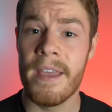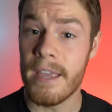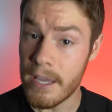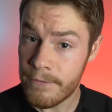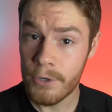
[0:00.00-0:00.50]

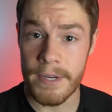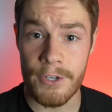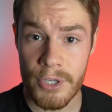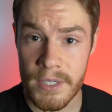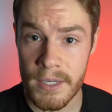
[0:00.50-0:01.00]
if you're
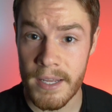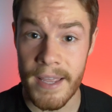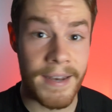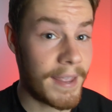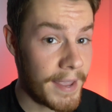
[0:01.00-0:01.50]
interested
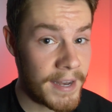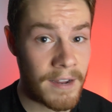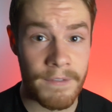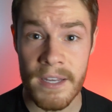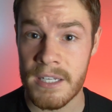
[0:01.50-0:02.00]
in any
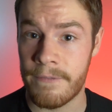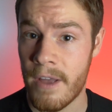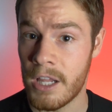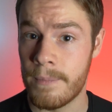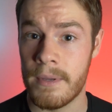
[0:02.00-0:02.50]
of these
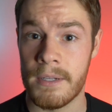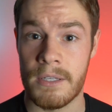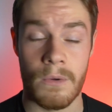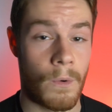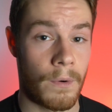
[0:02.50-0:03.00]

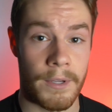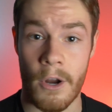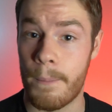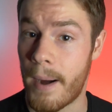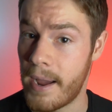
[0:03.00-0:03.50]
developments or
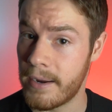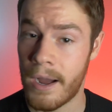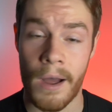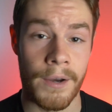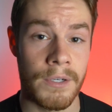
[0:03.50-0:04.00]
buying a
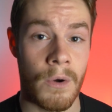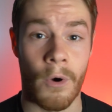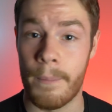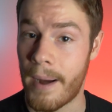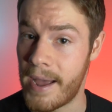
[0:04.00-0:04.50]
condo
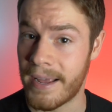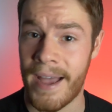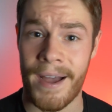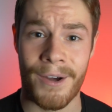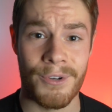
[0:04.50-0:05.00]
or buying a
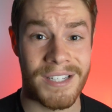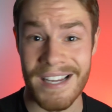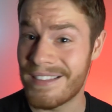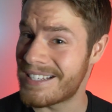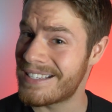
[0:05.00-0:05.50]
house
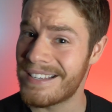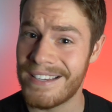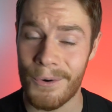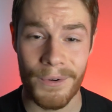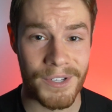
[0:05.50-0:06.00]
in the
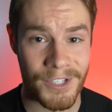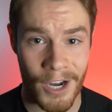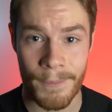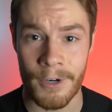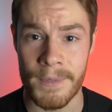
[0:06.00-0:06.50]
city or the
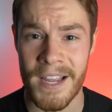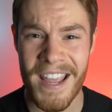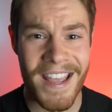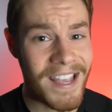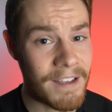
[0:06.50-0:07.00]
suburbs,
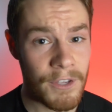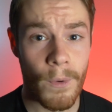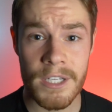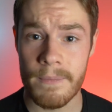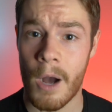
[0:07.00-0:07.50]
if you
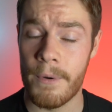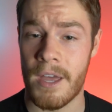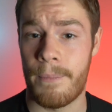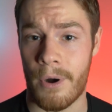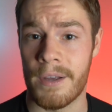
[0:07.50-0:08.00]
want some help with
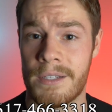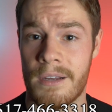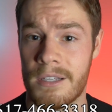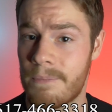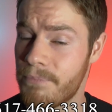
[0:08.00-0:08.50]
that
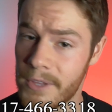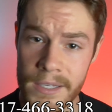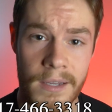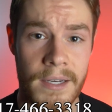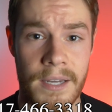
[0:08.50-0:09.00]
process,
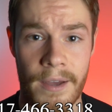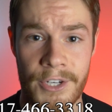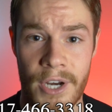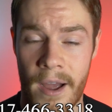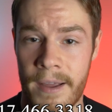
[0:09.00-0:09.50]
let's get in
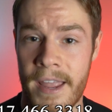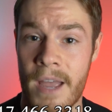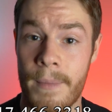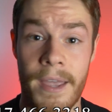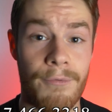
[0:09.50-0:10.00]
touch. I
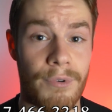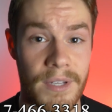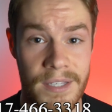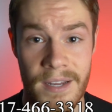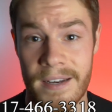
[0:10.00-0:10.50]
am a real
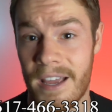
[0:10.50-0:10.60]
estate